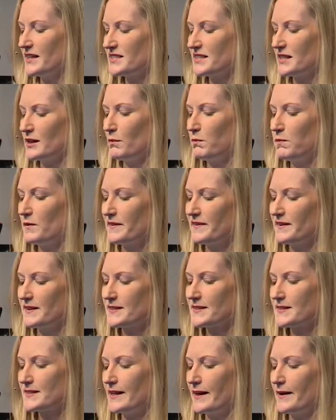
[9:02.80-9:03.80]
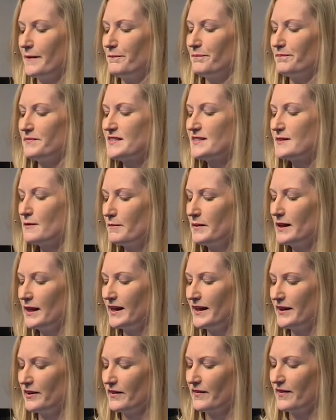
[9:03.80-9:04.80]
ended up with this
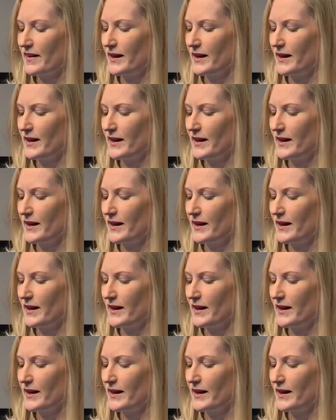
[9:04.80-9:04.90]
simulator